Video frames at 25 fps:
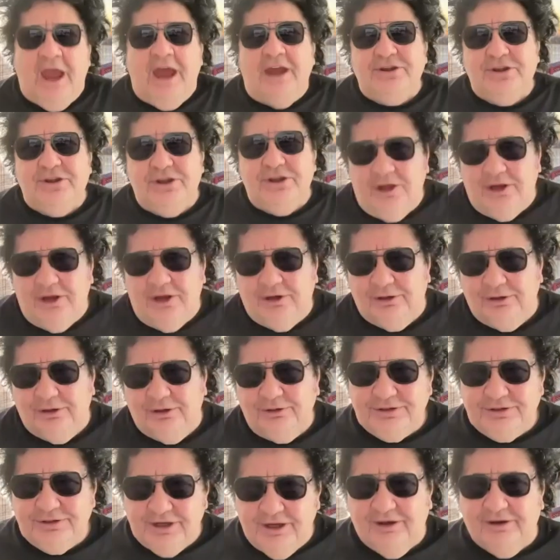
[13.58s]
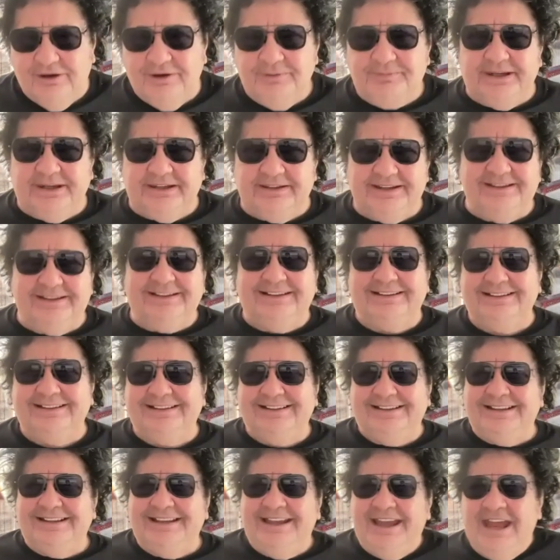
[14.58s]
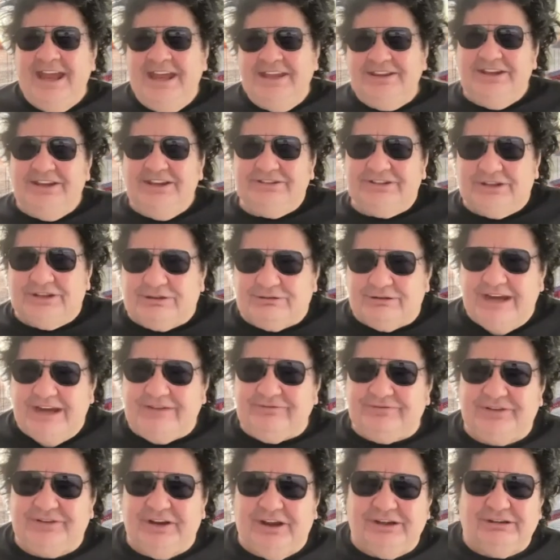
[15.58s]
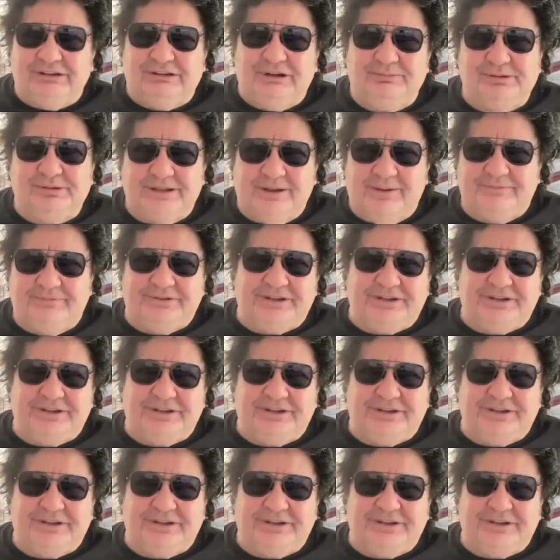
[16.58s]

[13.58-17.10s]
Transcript: No, but there's a great photo put of